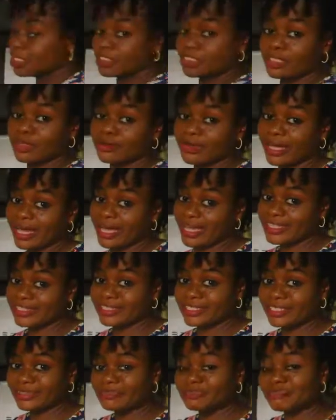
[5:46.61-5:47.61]
So
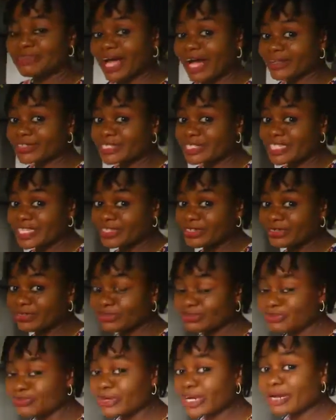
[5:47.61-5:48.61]
guys, I'll see
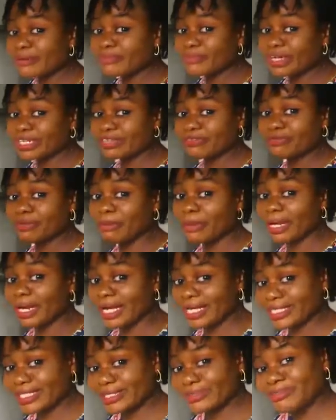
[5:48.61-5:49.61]
you when I'm ready for my
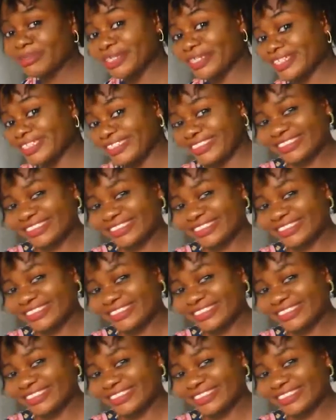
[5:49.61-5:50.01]
next meal.